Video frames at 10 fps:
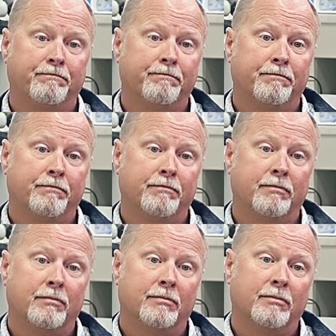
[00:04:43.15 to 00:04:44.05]
Thank you,
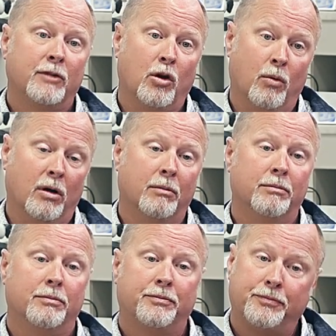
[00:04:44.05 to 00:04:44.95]
Tom. That's a great
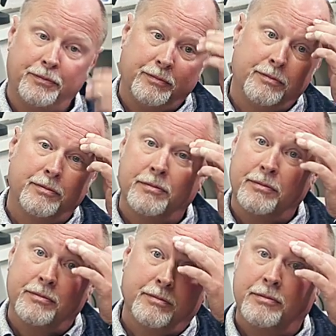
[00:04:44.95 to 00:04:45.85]
suggestion. Um,